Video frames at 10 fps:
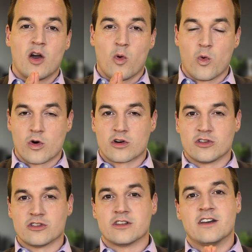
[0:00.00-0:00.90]

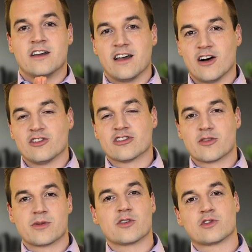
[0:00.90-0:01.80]
World Elder
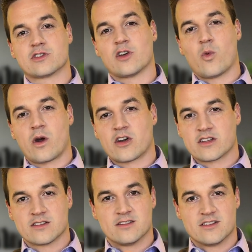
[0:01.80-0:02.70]
Abuse
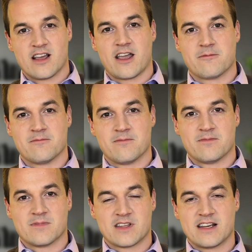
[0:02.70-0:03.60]
Awareness Day.
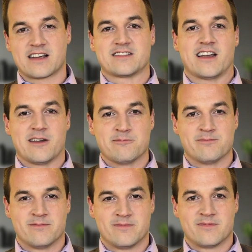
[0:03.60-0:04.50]
See you next
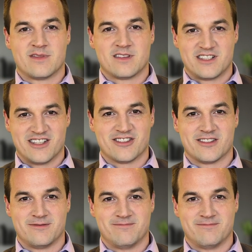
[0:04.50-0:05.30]
time. Cheers.